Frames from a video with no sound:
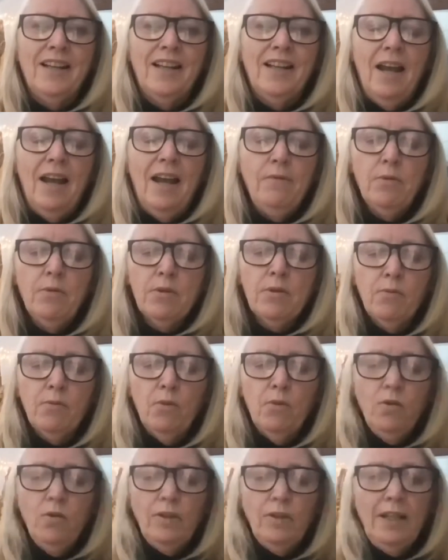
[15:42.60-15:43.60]
And we was
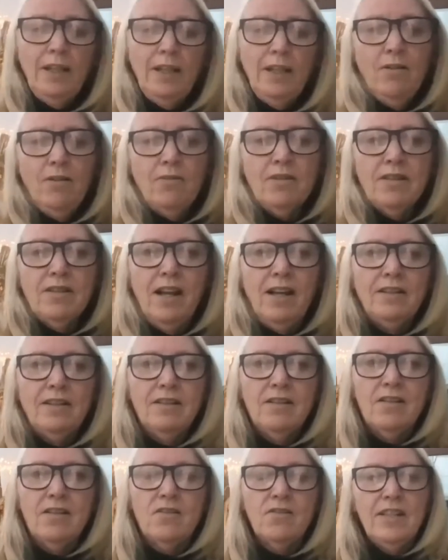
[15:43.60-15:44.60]
walking outside the
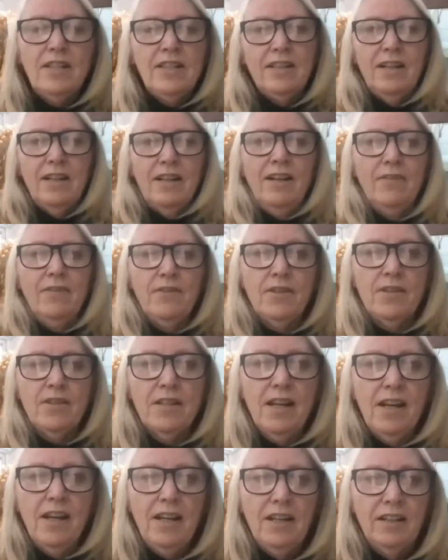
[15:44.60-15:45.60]
street, and I have to
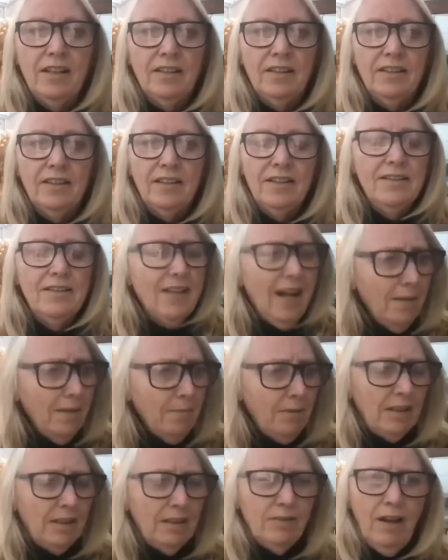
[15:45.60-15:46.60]
say,
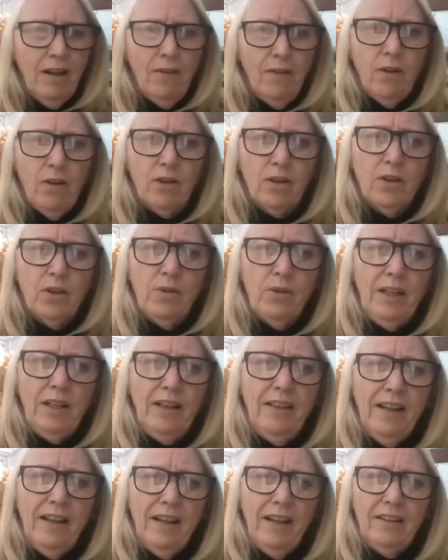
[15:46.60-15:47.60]
damn it if I've got to go
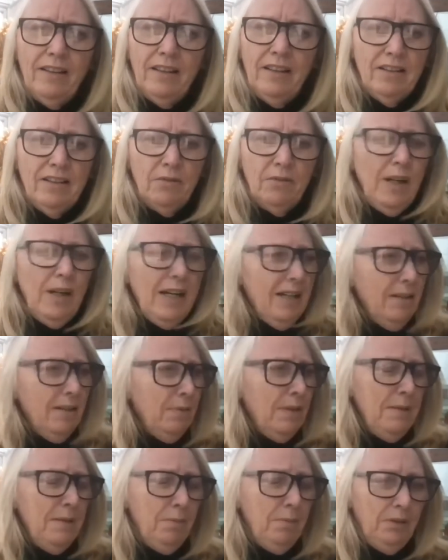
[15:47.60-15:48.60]
in there. There's weird
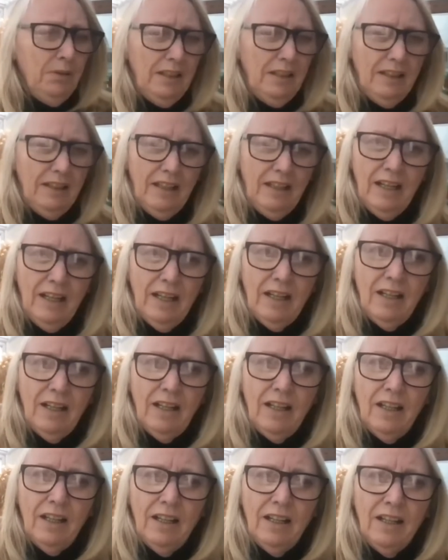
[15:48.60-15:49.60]
people in there.
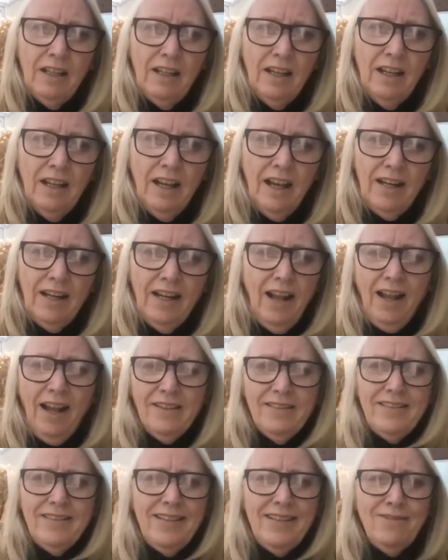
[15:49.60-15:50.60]
And
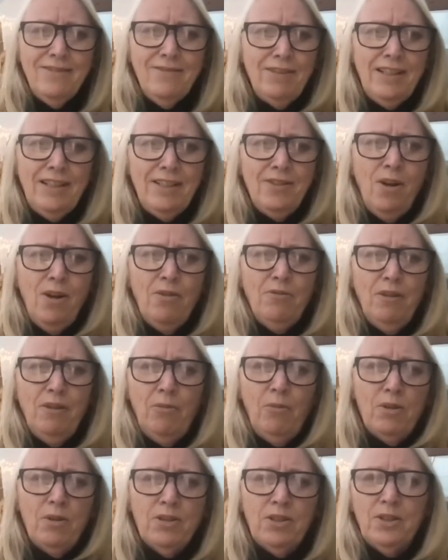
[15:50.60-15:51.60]
I didn't really know if I
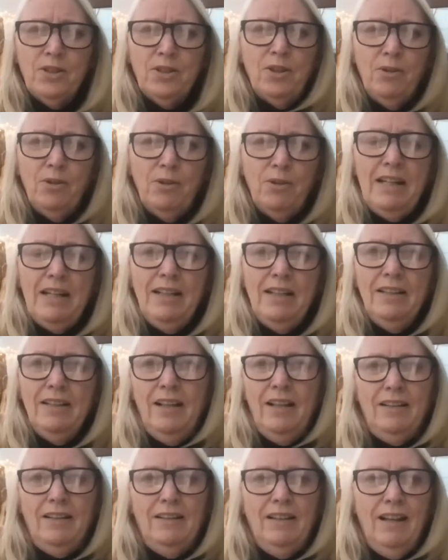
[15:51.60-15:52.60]
wanted to go
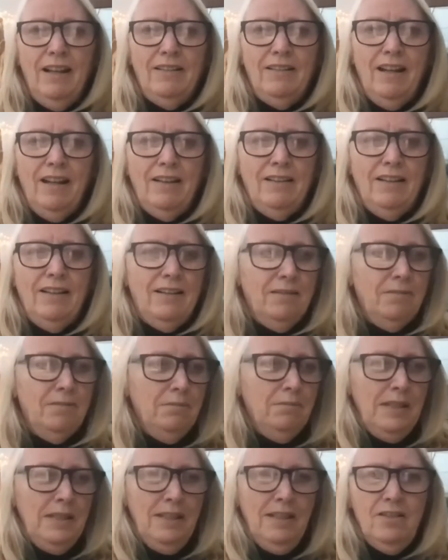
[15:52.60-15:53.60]
in, and, and, and,
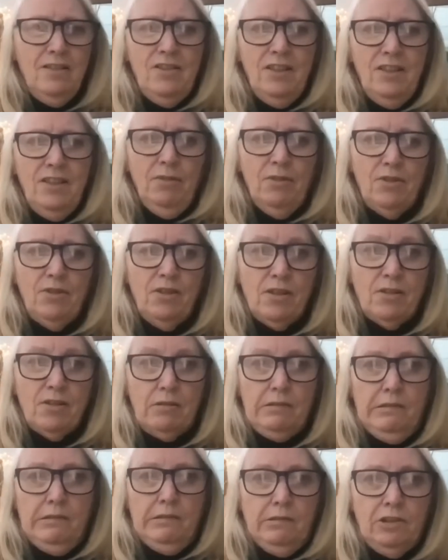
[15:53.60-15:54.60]
and me and Jill was just
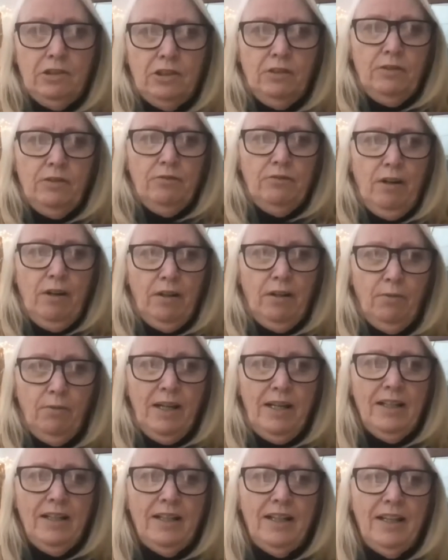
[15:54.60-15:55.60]
going, oh, shall we run
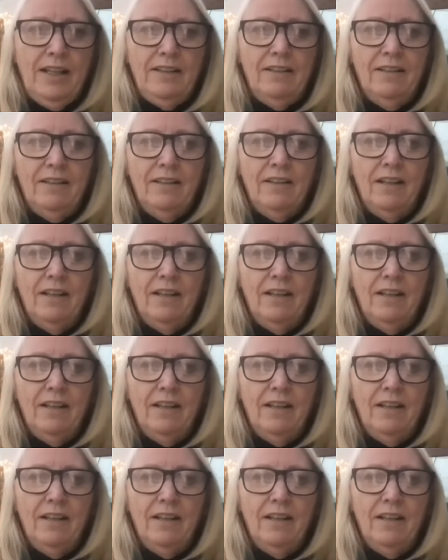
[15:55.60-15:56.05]
away again?